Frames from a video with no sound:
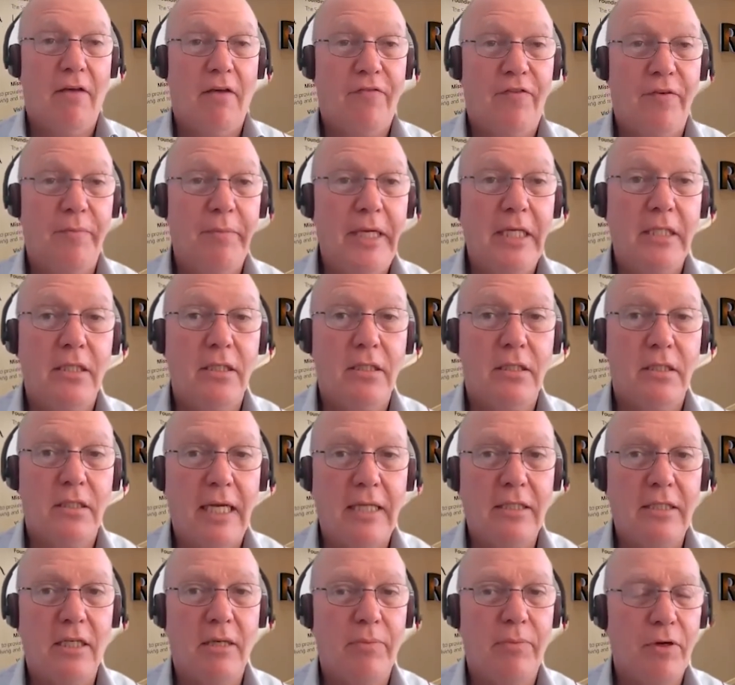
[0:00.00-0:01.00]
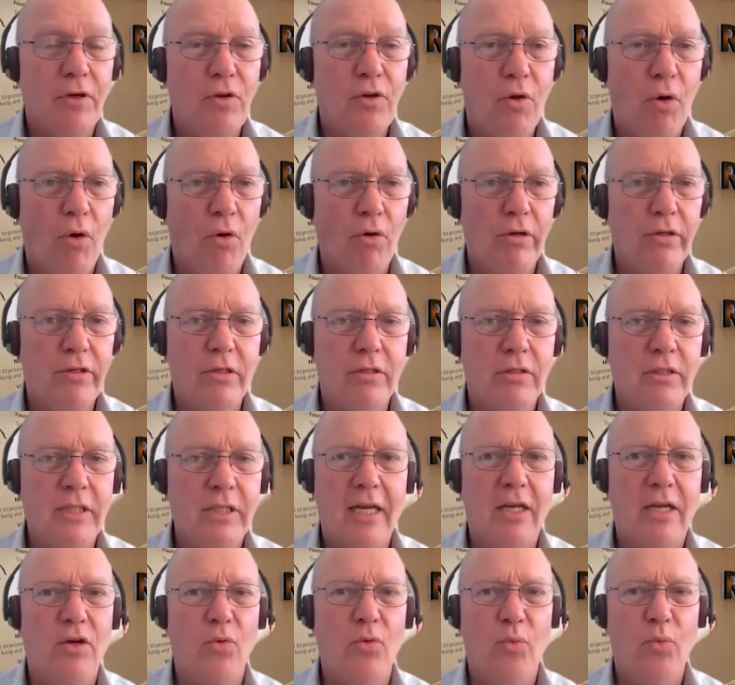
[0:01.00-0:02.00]
For me to set up a call, it could
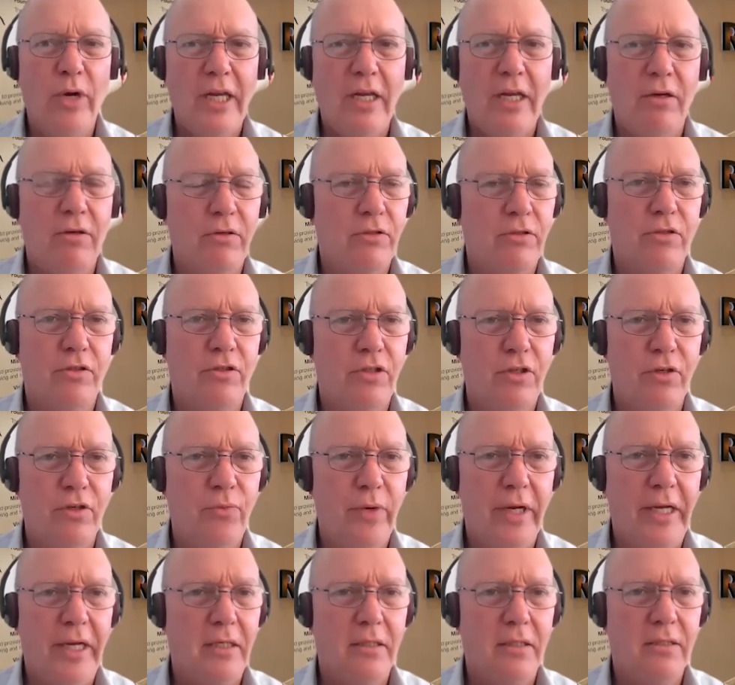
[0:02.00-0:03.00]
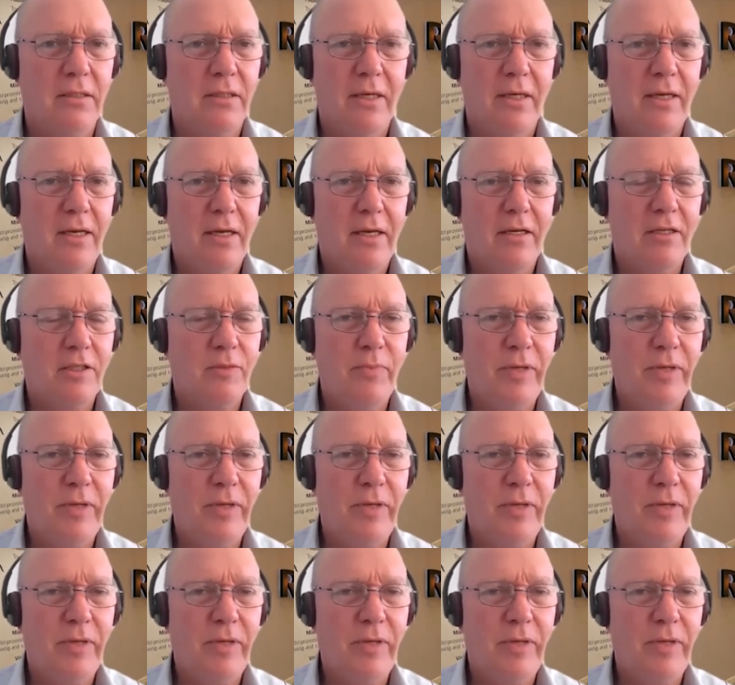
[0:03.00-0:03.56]
take a week or 2 weeks, because